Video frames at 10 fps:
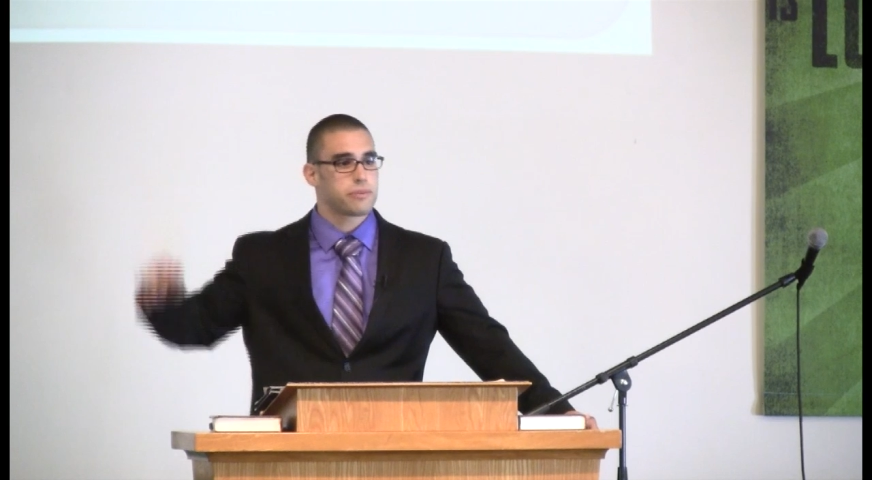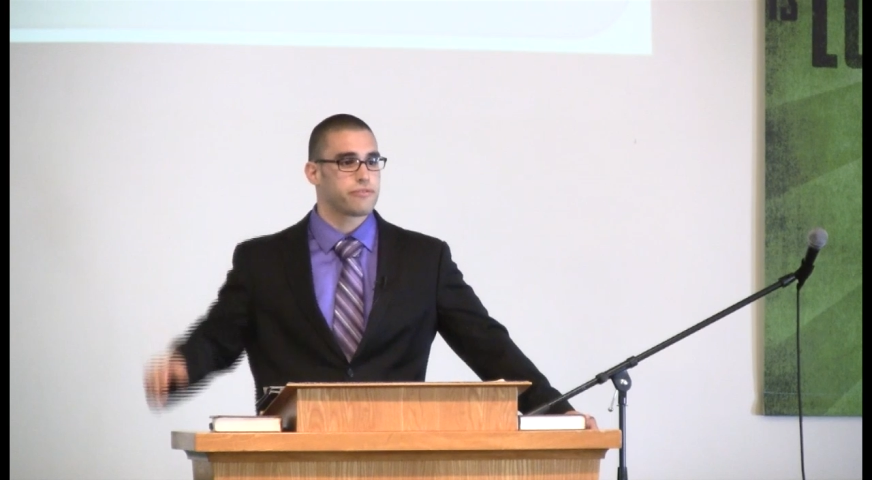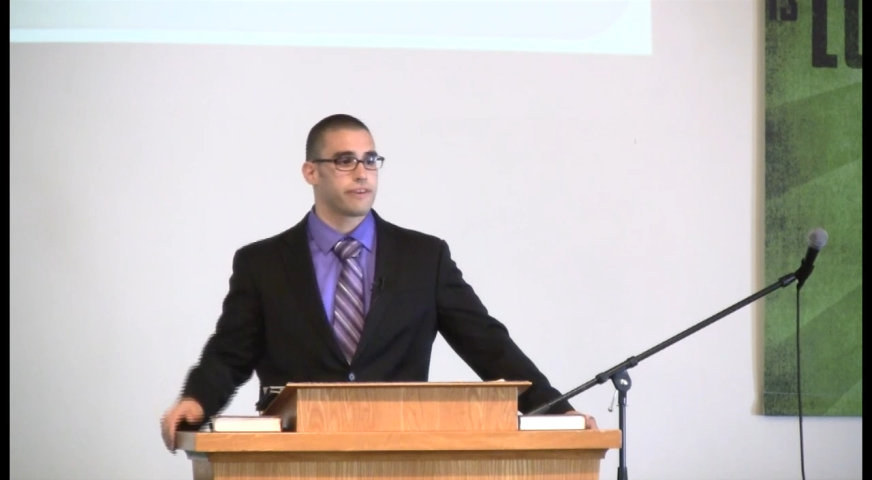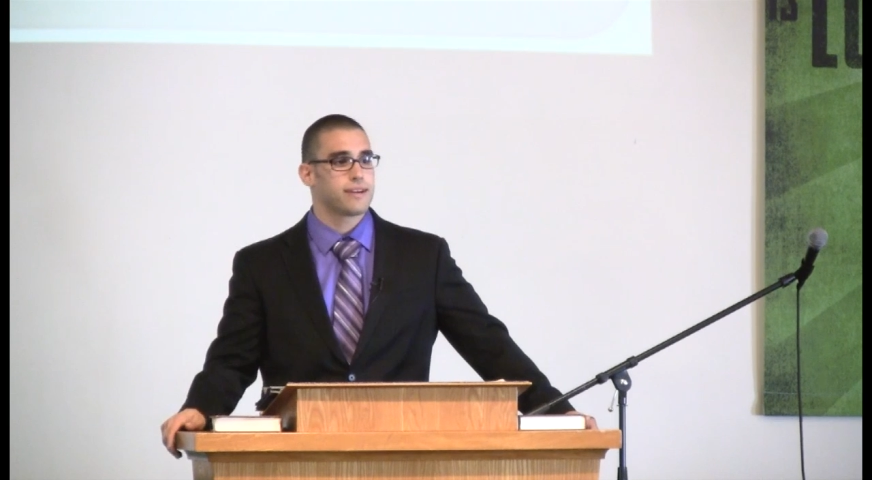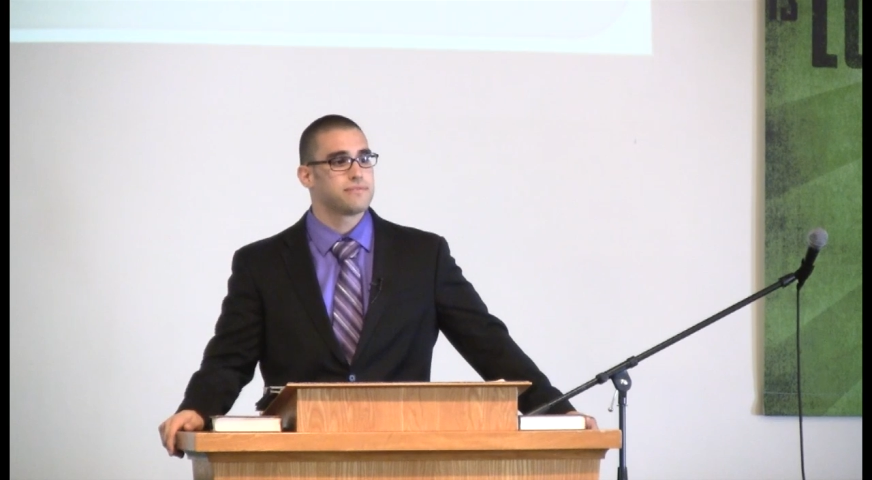
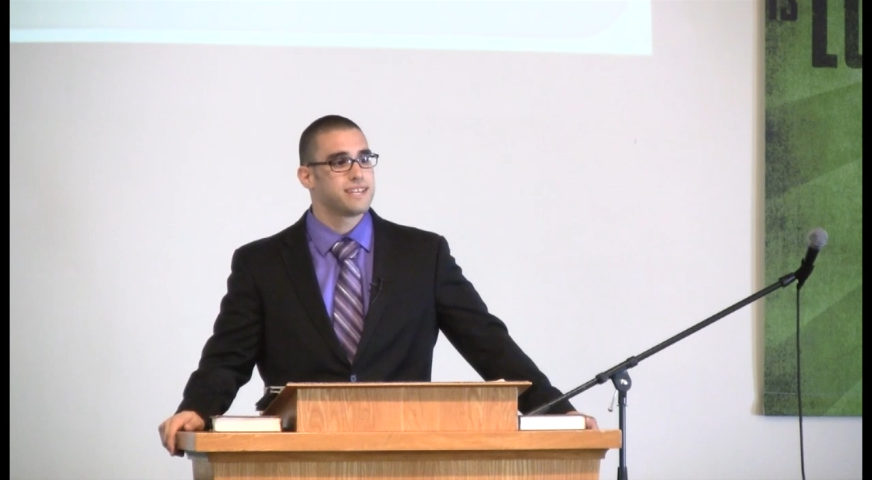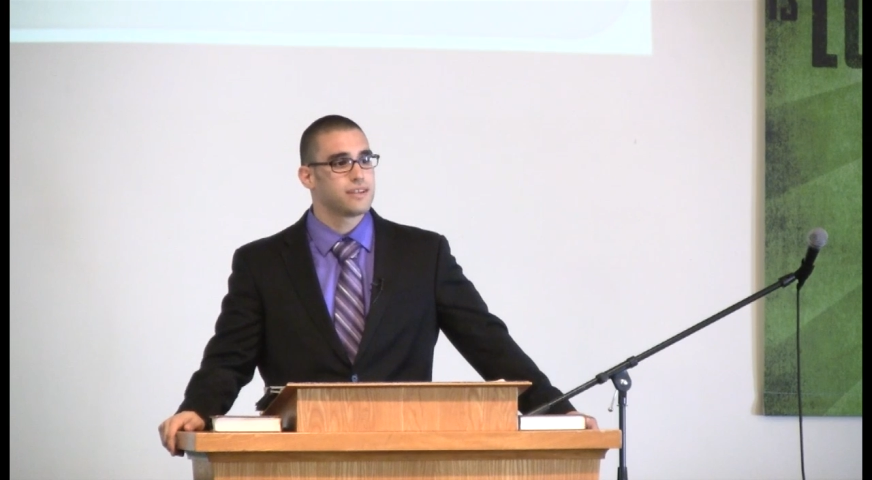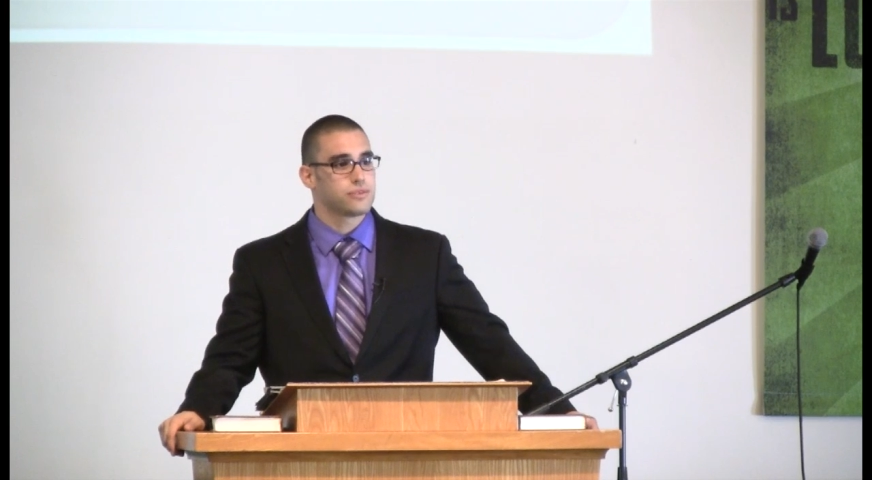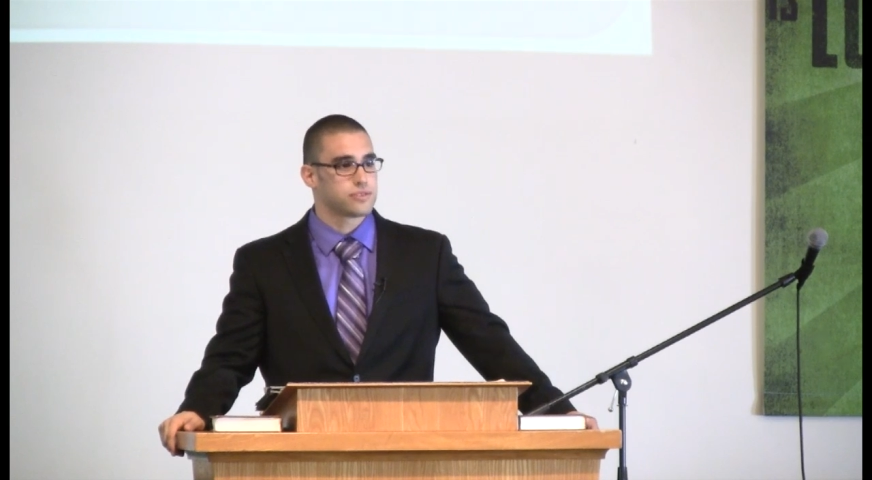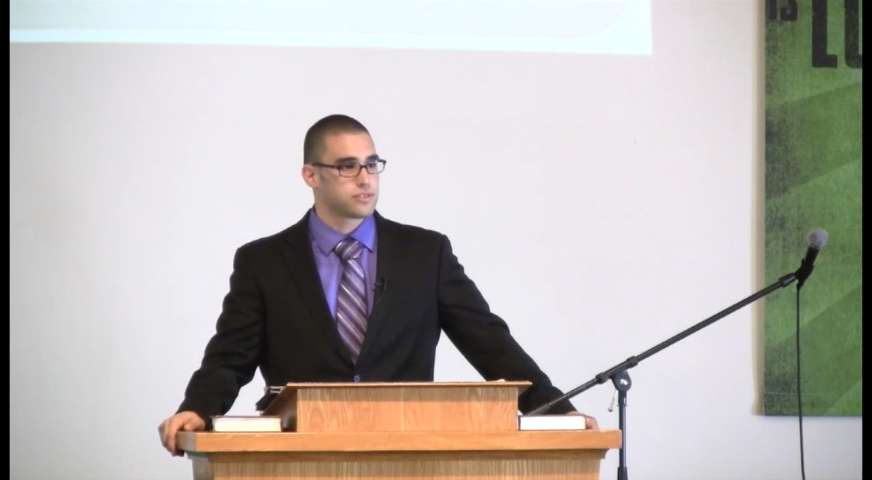big fan of
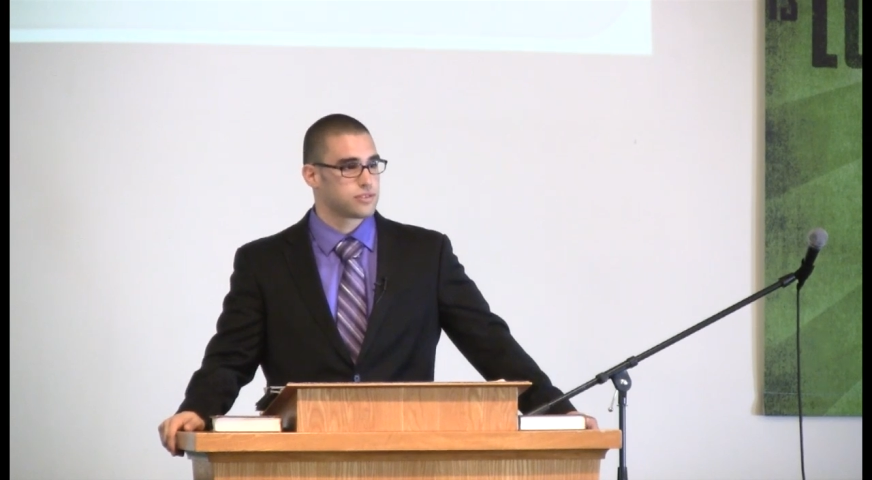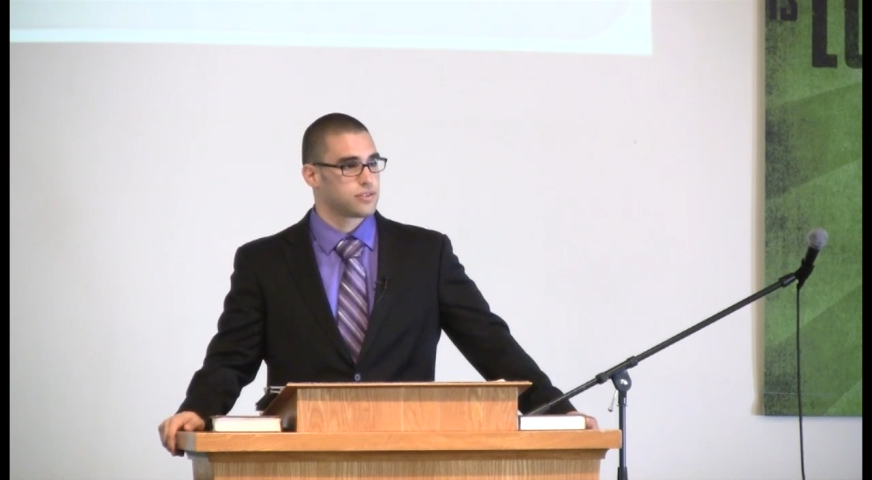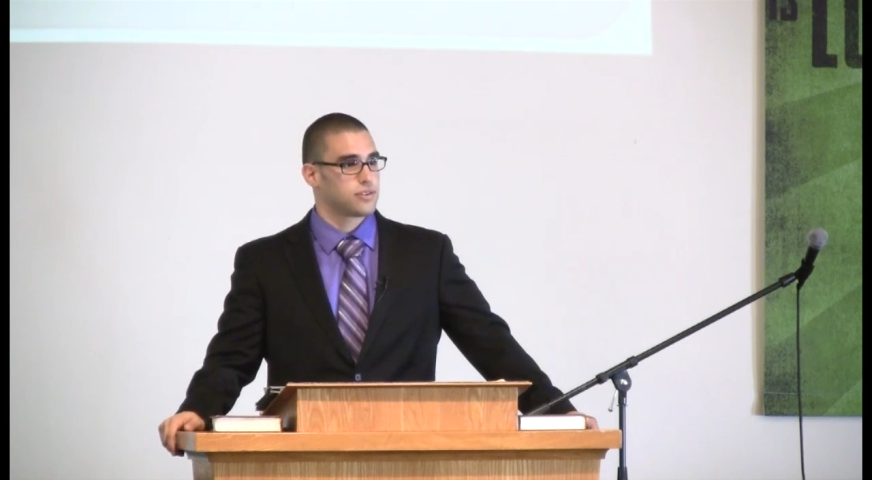guilt.